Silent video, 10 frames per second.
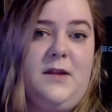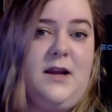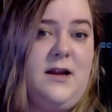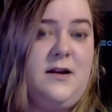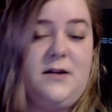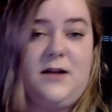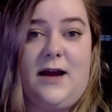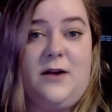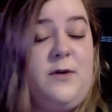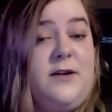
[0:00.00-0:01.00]
And
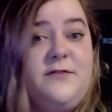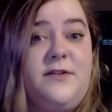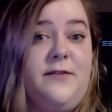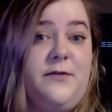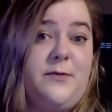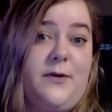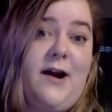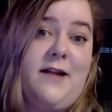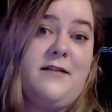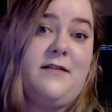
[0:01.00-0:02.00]
I don't want to live life with
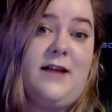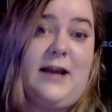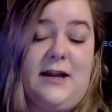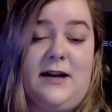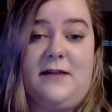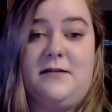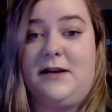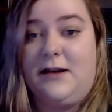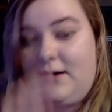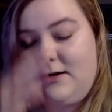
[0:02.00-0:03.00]
regrets. And I
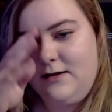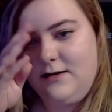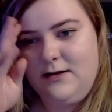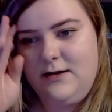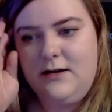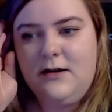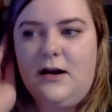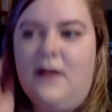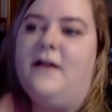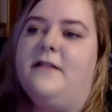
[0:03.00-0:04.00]
think
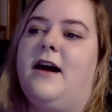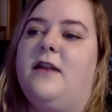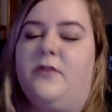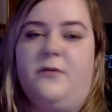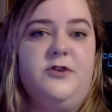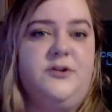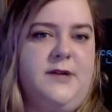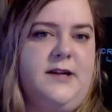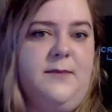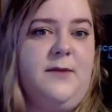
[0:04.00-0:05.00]
that's kind of what's pushed
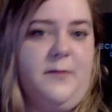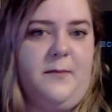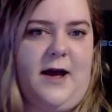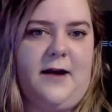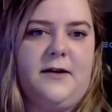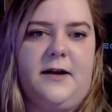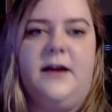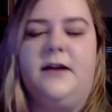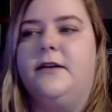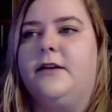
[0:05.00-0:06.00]
me to keep coming back
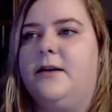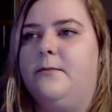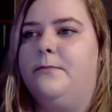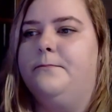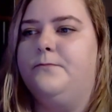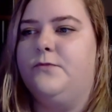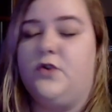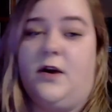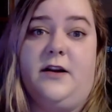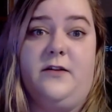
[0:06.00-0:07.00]
and keep
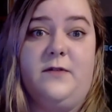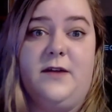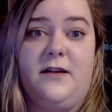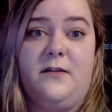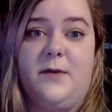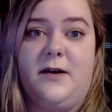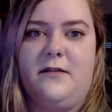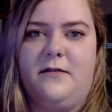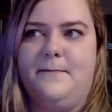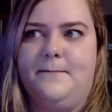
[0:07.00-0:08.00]
trying to do things,
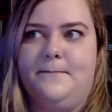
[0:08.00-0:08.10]
because